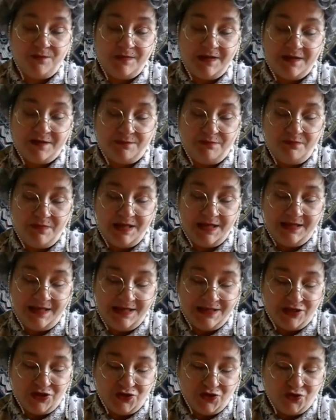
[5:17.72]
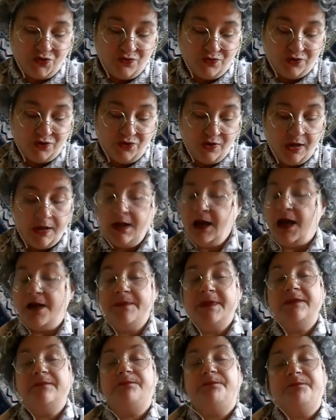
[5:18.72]
with me. These are so cute. I
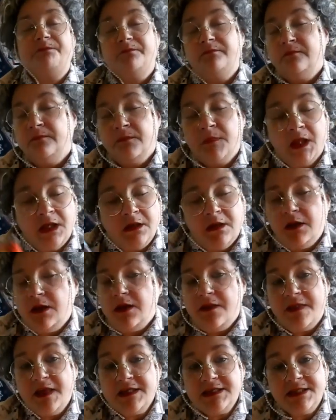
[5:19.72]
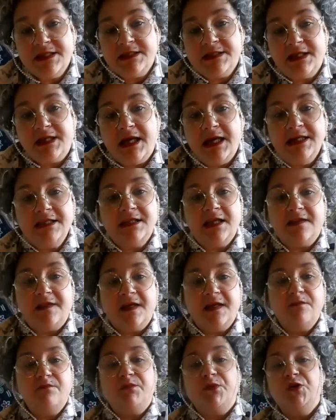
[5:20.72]
mean, this is the kind of
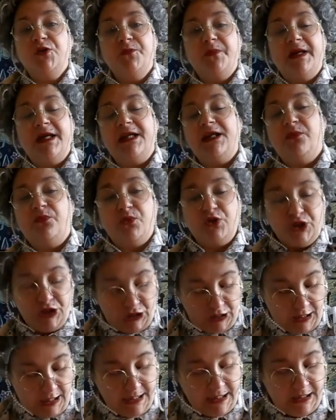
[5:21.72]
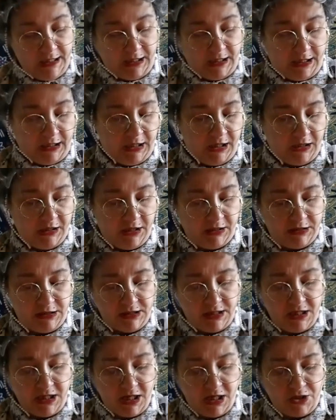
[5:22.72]
thing Blueberry wouldn't like.
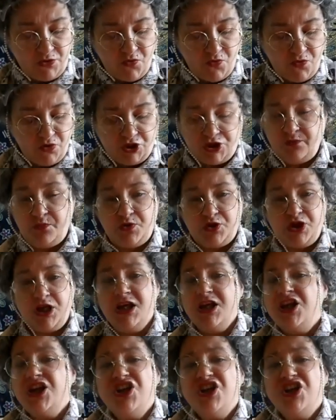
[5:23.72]
Dear, no, she would.